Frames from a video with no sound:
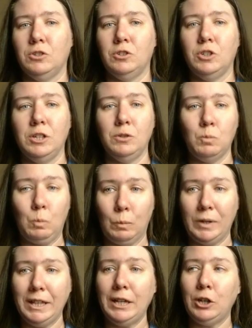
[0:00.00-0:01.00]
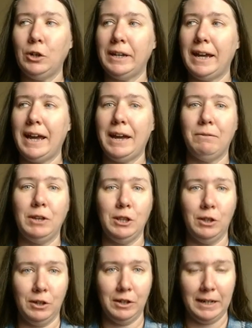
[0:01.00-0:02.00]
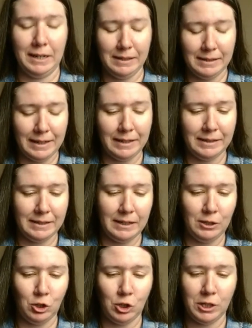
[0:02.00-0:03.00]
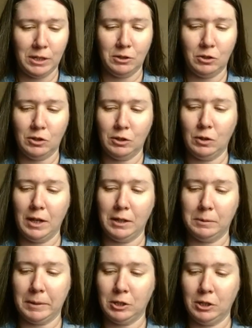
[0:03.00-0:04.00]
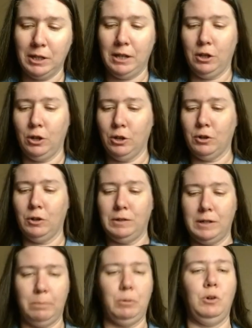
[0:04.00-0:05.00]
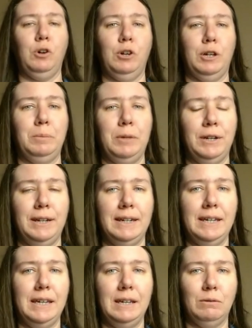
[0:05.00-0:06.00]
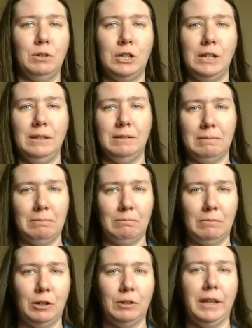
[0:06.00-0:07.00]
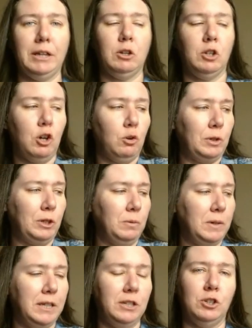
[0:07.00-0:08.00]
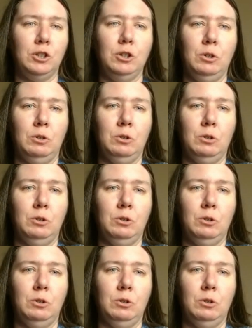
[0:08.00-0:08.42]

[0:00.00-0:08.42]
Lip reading: She's really good at having the good insights. It's just, especially in the neurotypical community, they're like, no, you need to